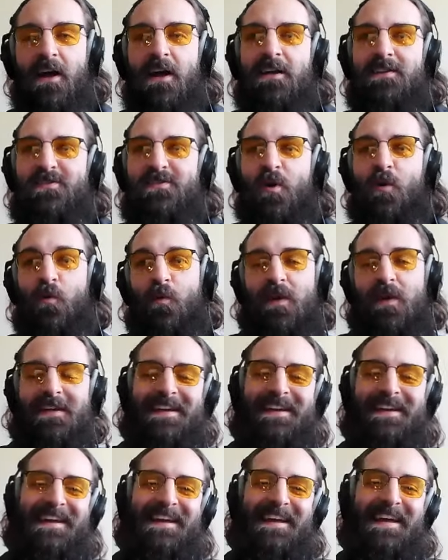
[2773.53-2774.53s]
So
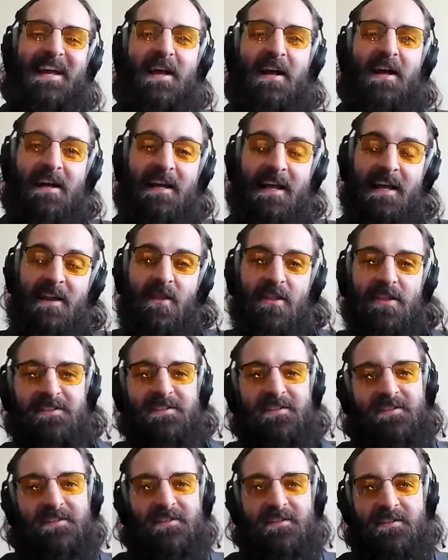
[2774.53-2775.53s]
again,
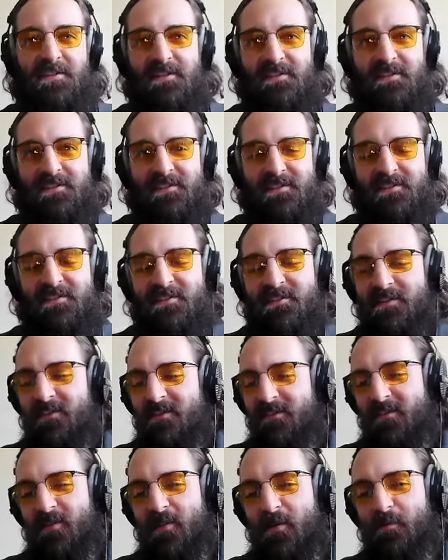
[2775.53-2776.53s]
this is
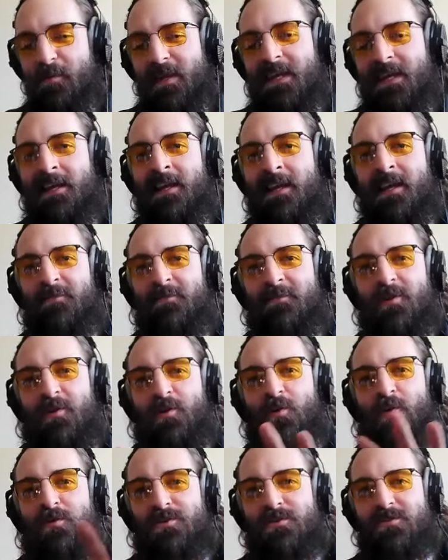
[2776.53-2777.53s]
the beginning of a
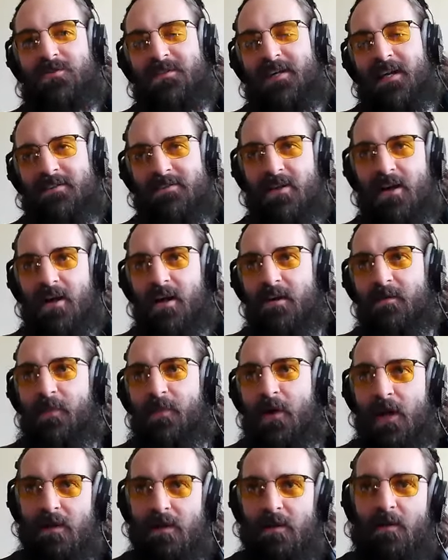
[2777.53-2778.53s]
new tech talk,
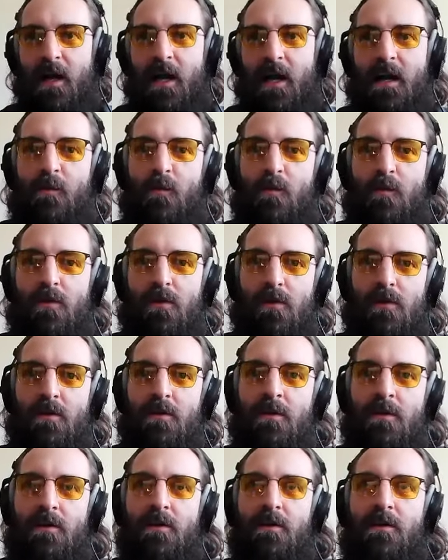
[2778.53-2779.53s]
but we'll